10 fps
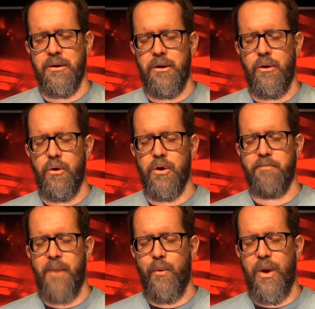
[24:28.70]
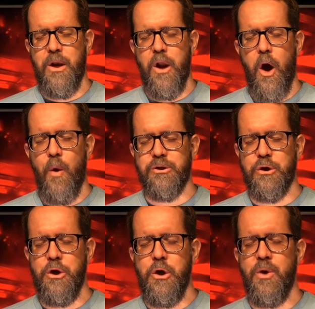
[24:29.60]
Lord, may we know
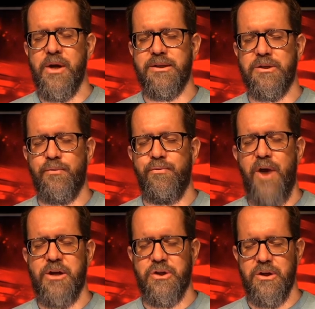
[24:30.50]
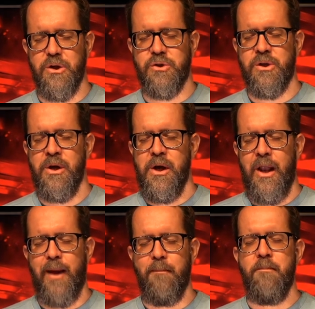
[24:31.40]
its newness, its freshness,
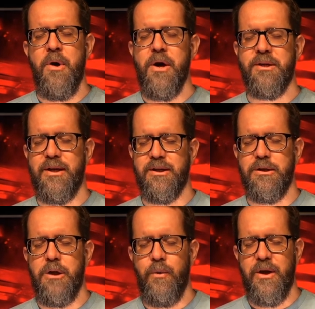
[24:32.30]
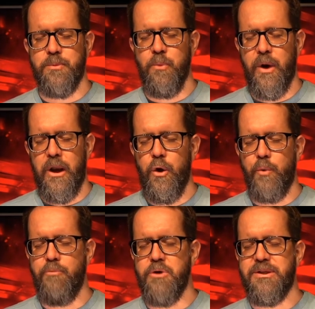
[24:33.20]
like mercy is new each morning. Lord,
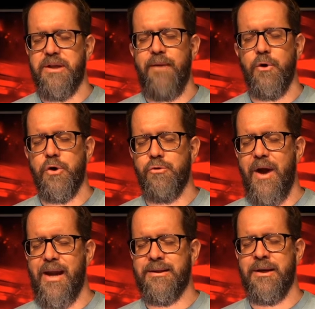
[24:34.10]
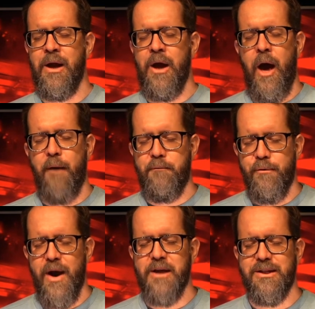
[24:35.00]
we receive your grace
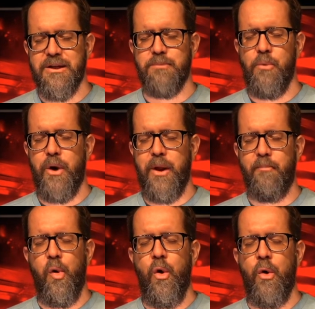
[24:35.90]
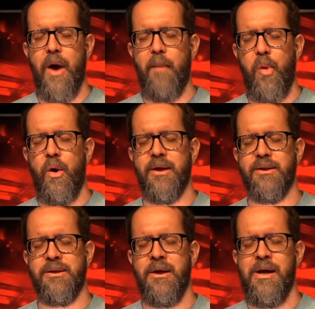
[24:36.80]
afresh this morning. Pour it upon
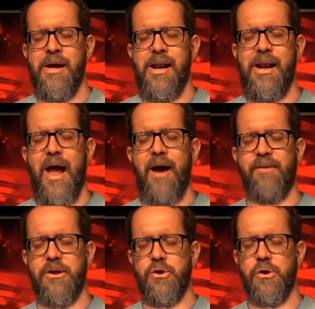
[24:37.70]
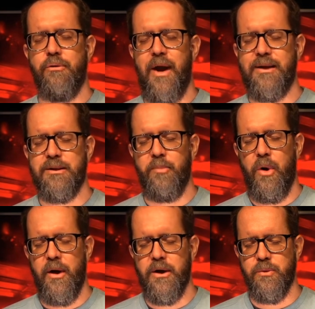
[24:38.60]
us. Lavish your grace
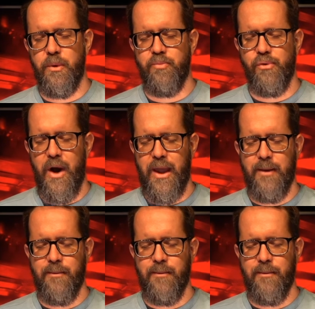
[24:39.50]
upon us, we pray.